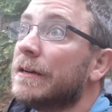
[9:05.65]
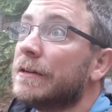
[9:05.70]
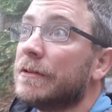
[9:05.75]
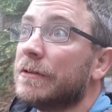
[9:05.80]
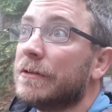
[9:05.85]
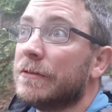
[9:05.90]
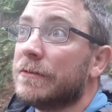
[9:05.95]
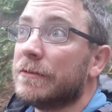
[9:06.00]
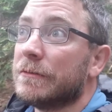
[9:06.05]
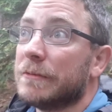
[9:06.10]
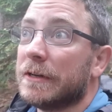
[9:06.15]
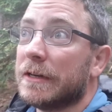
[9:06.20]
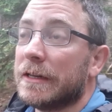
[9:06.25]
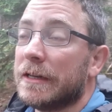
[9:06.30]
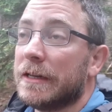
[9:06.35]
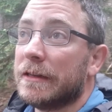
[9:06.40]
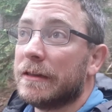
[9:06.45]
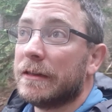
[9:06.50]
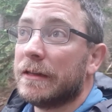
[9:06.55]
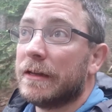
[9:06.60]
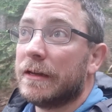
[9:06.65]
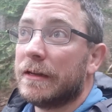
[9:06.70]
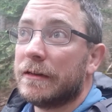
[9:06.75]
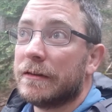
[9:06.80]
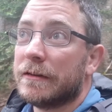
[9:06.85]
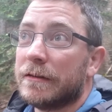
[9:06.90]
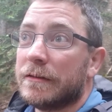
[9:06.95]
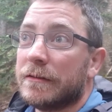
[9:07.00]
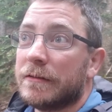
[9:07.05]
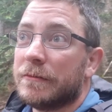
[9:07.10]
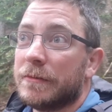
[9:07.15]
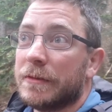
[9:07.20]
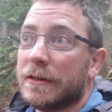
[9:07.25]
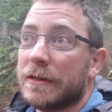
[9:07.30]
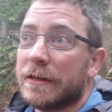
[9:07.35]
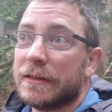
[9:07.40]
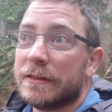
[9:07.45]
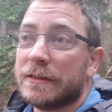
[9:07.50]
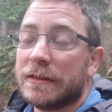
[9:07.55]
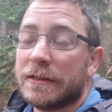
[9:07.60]
I don't know if I'm going to get that. It'd be
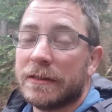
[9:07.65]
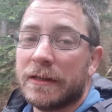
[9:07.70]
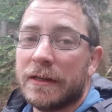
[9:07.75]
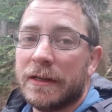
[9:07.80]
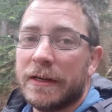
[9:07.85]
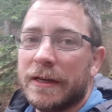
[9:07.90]
nice to